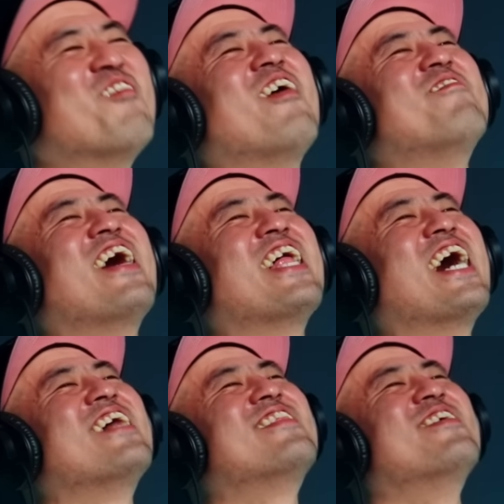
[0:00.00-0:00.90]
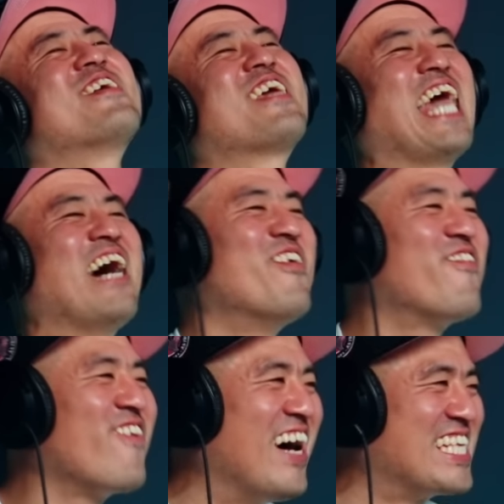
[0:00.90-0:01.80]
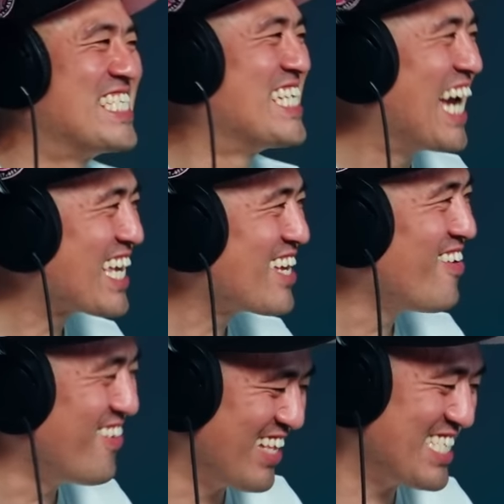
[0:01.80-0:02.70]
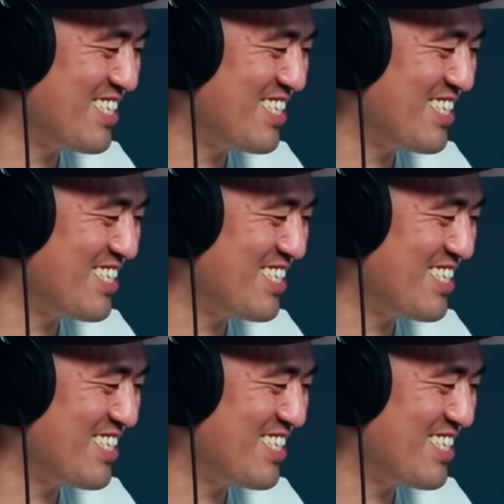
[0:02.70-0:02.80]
yo, my man had the camouflage jacket on.